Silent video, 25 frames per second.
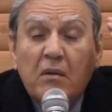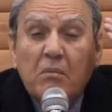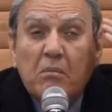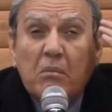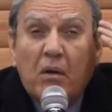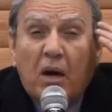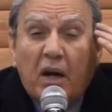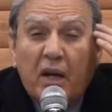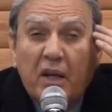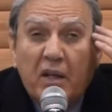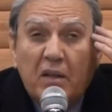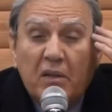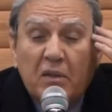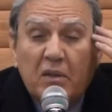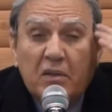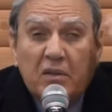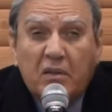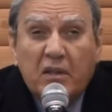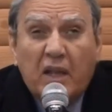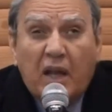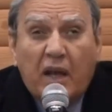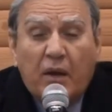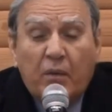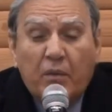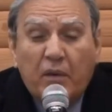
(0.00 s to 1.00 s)
Because
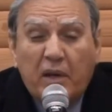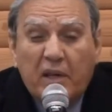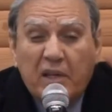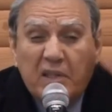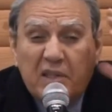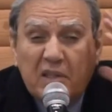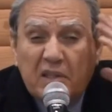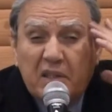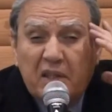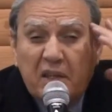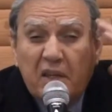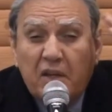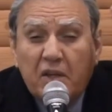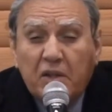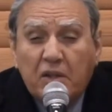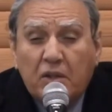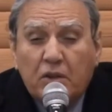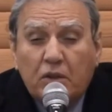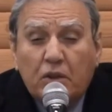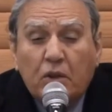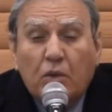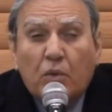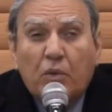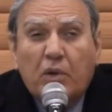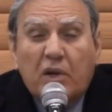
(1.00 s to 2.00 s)
their mind
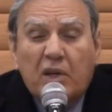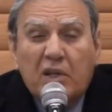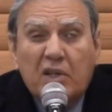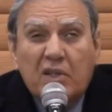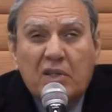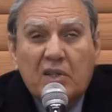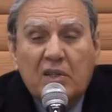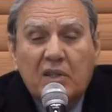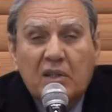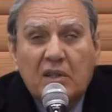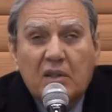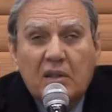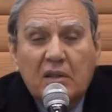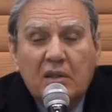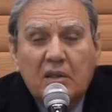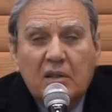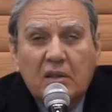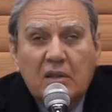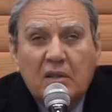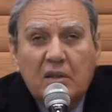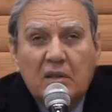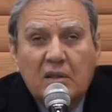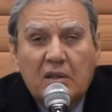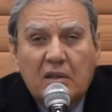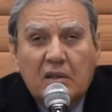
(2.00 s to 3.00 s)
now is geared
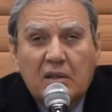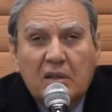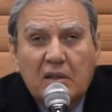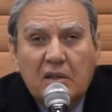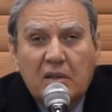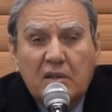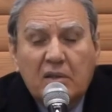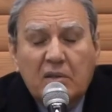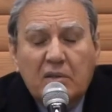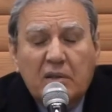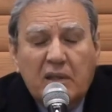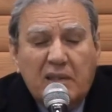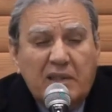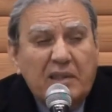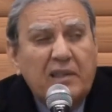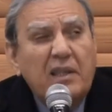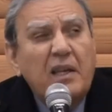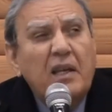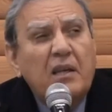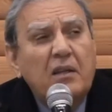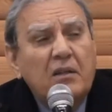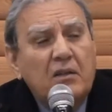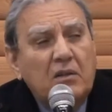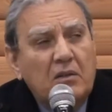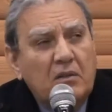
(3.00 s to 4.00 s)
towards
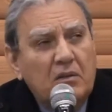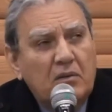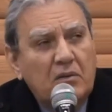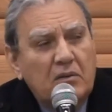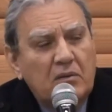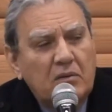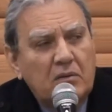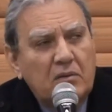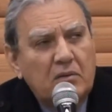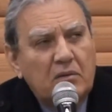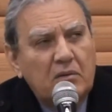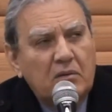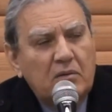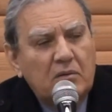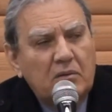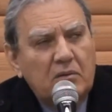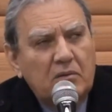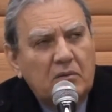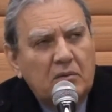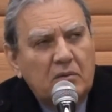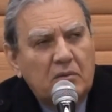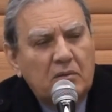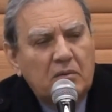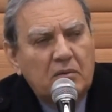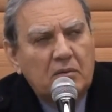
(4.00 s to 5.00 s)
the
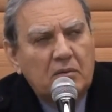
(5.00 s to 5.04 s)
sin.